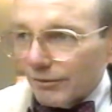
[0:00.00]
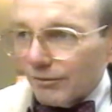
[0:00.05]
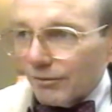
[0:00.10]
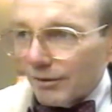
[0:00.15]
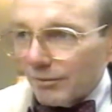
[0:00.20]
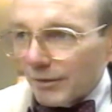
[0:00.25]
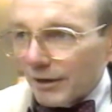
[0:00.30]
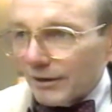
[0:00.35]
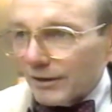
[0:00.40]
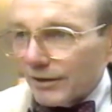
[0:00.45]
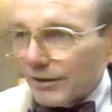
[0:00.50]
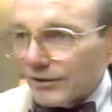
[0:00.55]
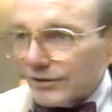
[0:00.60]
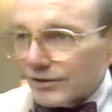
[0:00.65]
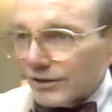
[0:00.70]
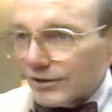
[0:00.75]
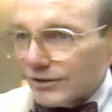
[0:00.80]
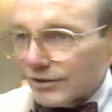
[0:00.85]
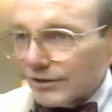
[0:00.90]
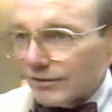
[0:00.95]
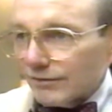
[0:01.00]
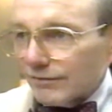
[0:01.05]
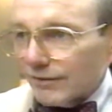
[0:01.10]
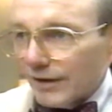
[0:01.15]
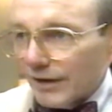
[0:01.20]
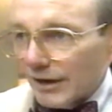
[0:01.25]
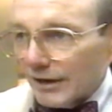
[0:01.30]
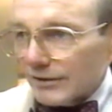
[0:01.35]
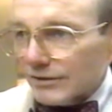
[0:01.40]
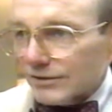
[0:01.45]
we made the decision,
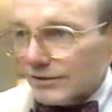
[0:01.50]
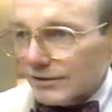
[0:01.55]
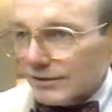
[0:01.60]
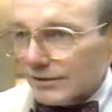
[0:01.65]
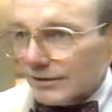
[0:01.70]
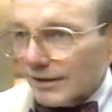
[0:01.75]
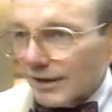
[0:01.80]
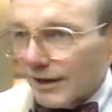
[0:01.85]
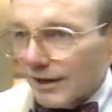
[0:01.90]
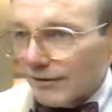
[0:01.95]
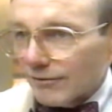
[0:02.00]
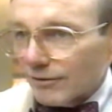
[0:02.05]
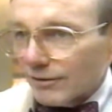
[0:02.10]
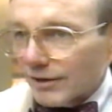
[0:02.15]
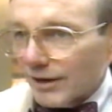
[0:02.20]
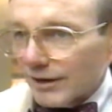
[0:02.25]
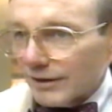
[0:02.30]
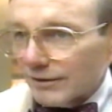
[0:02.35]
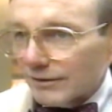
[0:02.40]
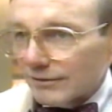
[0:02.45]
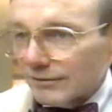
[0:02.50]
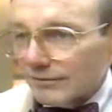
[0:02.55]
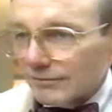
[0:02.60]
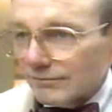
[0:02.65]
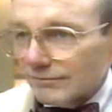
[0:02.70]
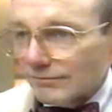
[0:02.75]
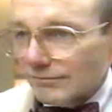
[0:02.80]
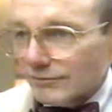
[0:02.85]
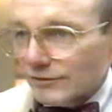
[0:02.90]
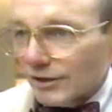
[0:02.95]
Phoenix, and we're not
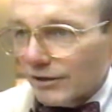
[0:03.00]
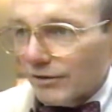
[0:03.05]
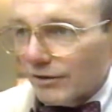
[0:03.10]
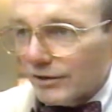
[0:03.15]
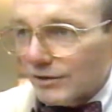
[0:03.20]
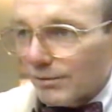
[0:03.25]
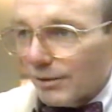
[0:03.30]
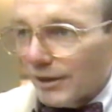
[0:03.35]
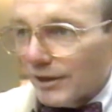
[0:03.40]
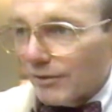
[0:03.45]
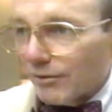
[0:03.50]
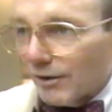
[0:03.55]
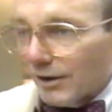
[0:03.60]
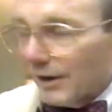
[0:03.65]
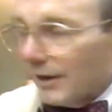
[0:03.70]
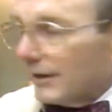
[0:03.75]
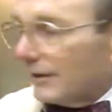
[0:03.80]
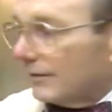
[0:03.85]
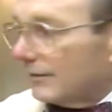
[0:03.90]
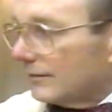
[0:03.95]
going to explain why.